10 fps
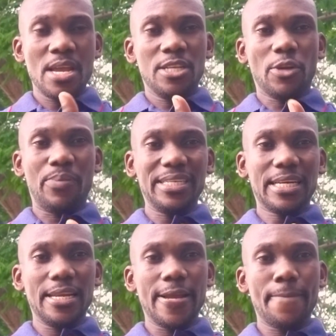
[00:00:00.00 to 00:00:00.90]
So
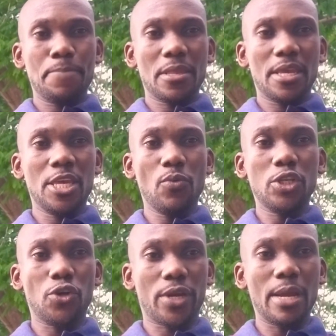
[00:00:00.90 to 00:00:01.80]
basically, here
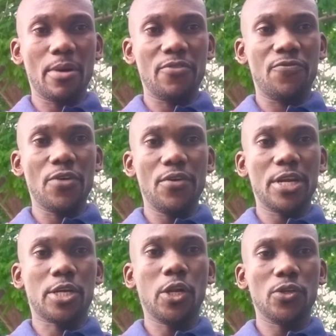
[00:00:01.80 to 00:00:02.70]
we're talking about
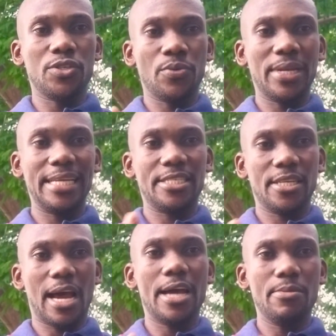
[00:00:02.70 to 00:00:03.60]
very closely
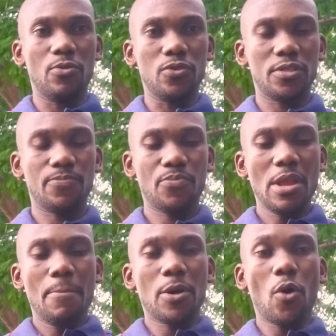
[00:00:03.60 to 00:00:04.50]
related animals,
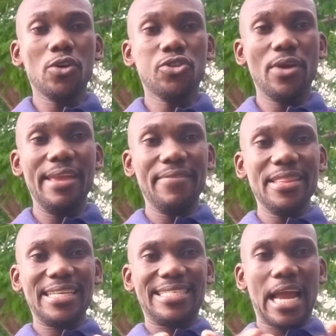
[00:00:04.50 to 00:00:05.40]
but also
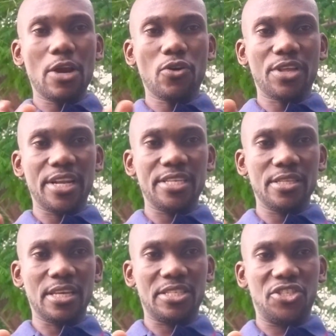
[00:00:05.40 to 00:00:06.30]
even the cycle
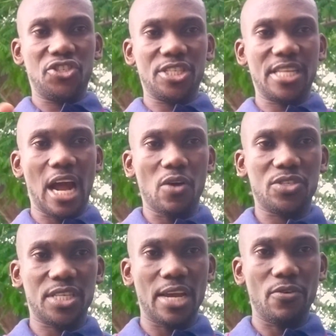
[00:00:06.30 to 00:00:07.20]
that's just
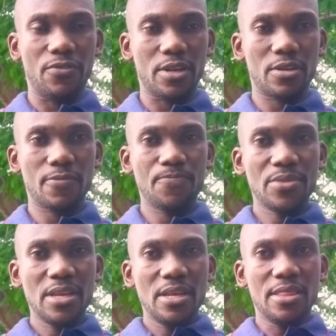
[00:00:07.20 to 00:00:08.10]
outside of it.
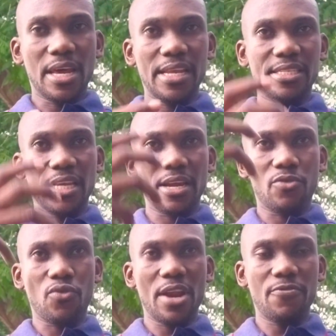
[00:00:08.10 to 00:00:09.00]
That is a
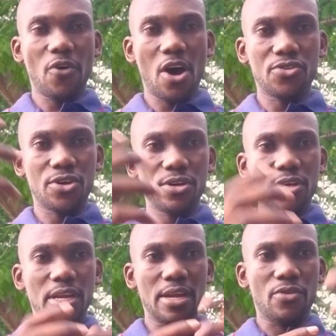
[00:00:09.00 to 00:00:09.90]
grandfather,
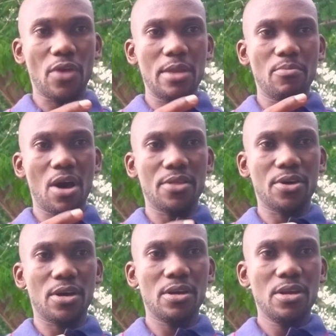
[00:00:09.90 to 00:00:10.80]
a
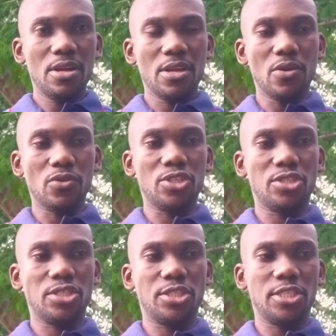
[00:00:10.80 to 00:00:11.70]
grandmother,
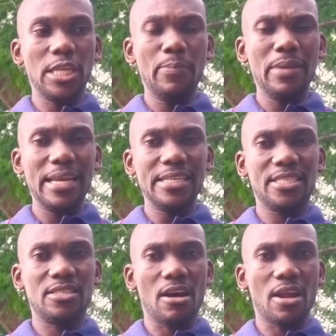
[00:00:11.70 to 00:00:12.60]

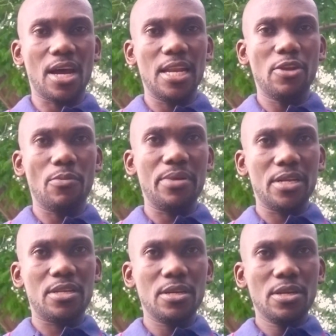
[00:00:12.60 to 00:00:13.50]
siblings that are a little
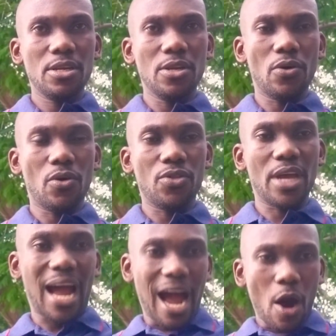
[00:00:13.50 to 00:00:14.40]
bit, on
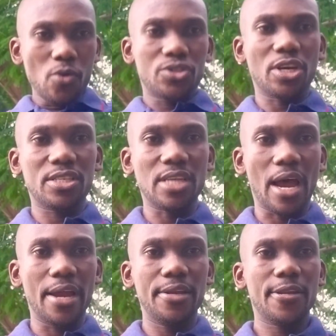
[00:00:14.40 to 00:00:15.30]
the outer
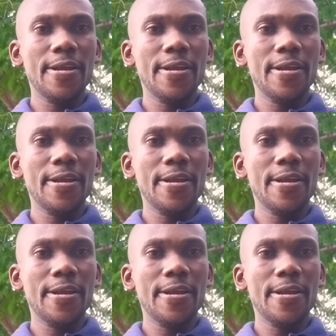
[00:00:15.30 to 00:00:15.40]
side.